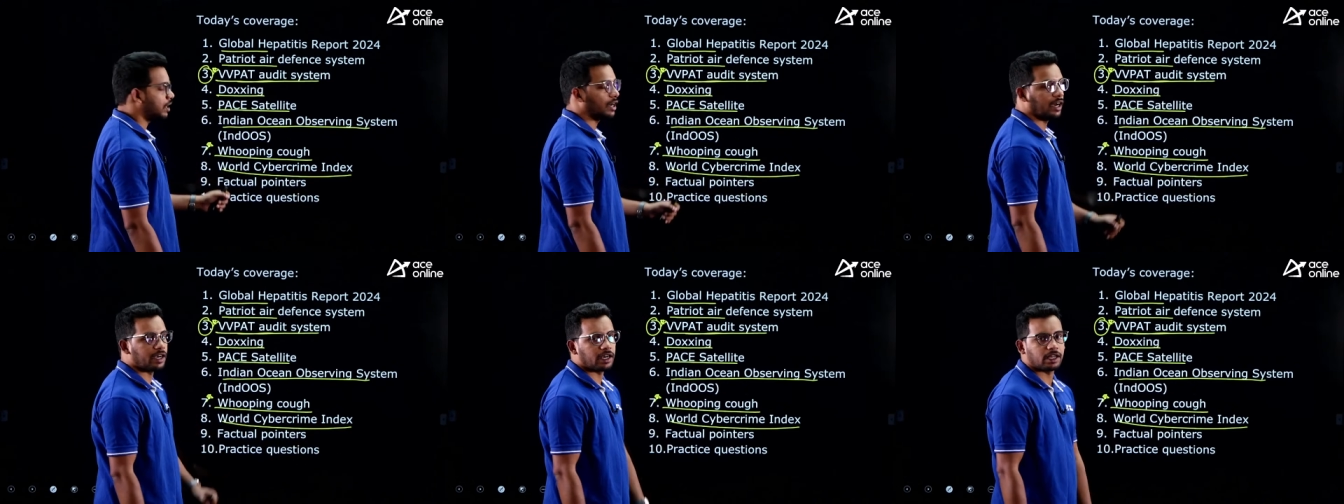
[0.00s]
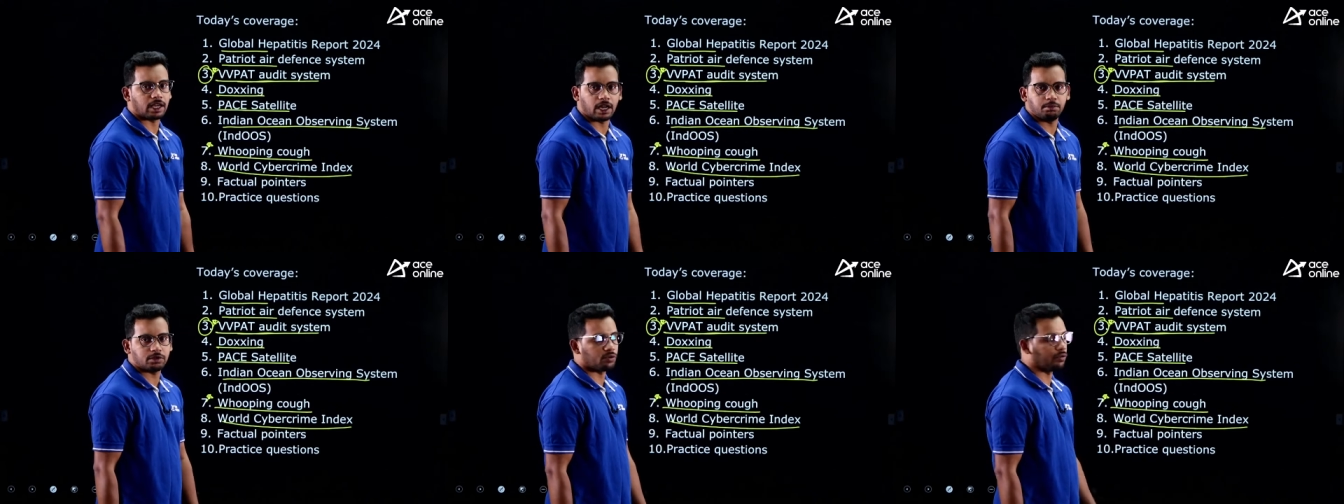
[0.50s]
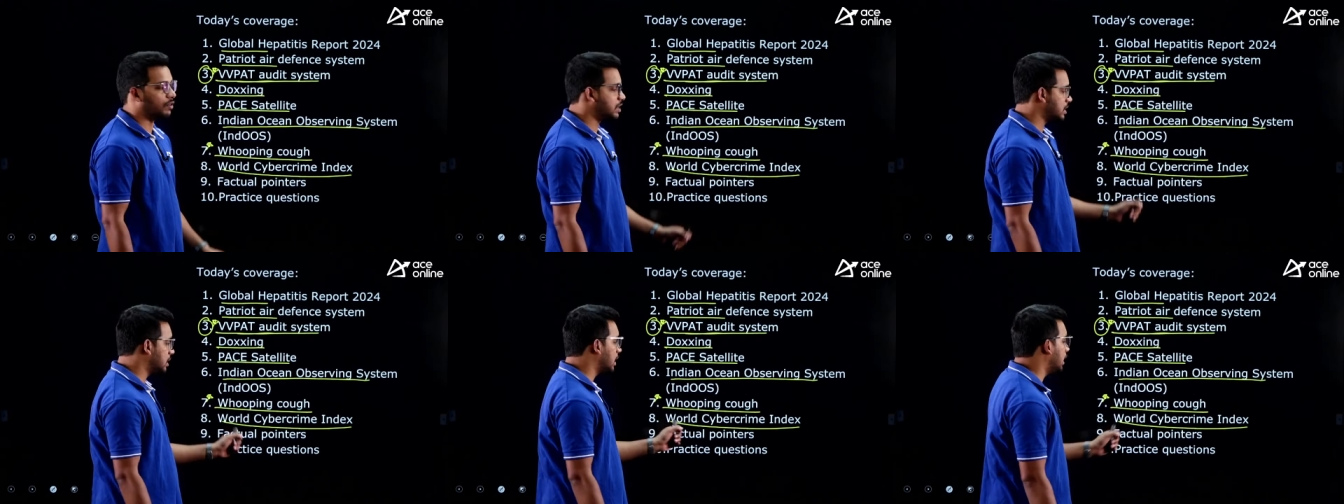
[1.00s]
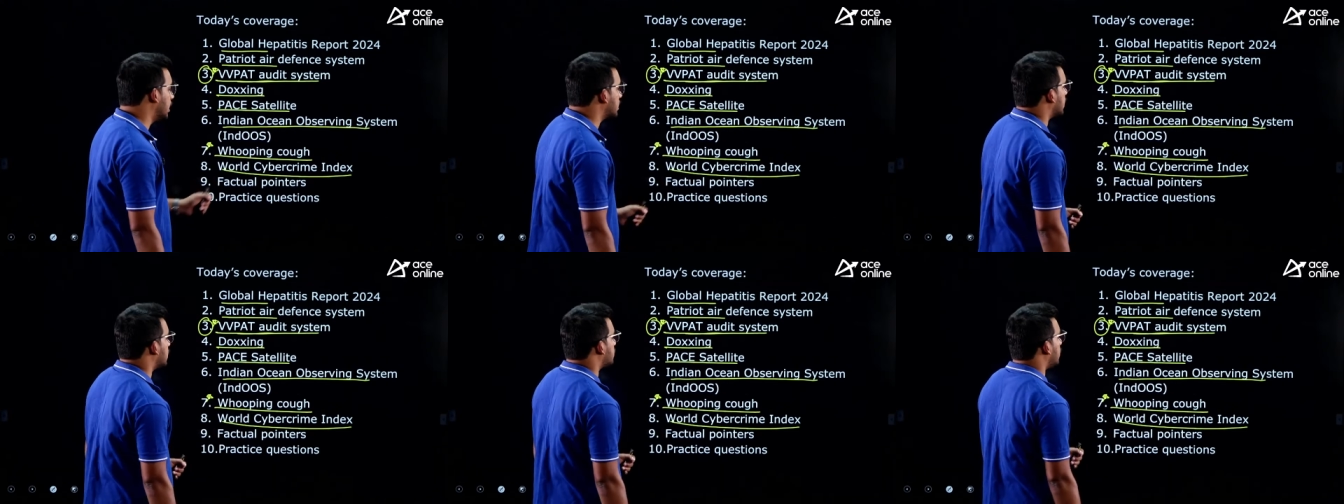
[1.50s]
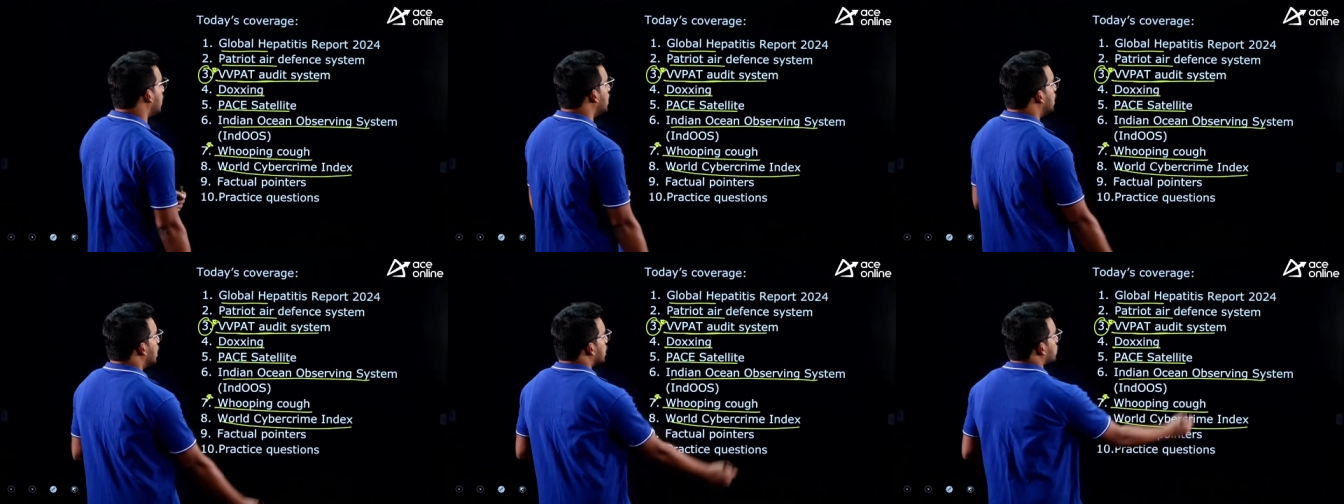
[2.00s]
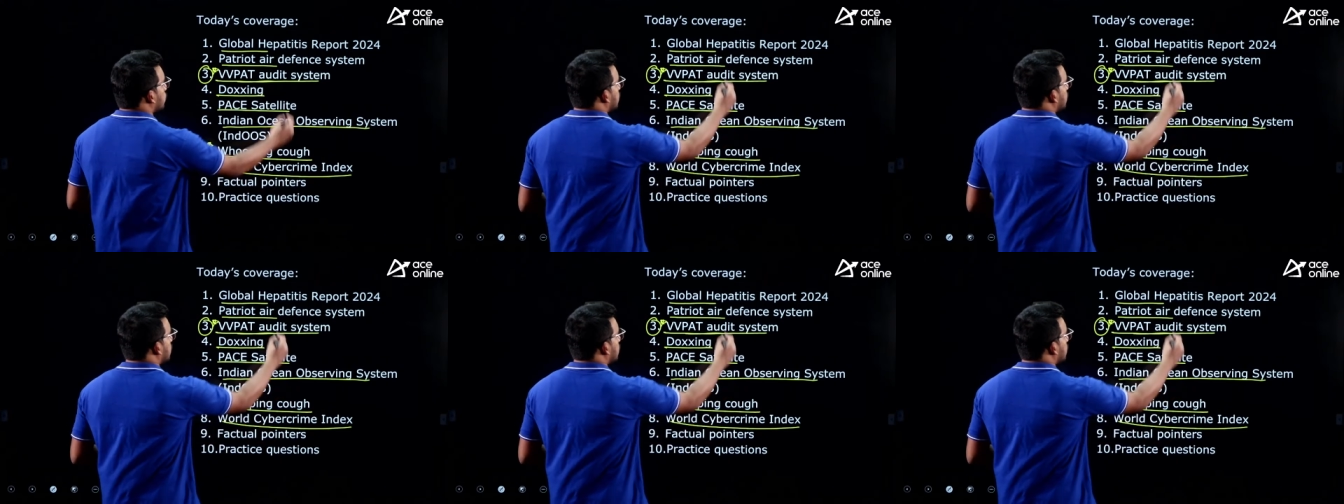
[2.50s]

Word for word: related crime. So, we will see the index as well. So,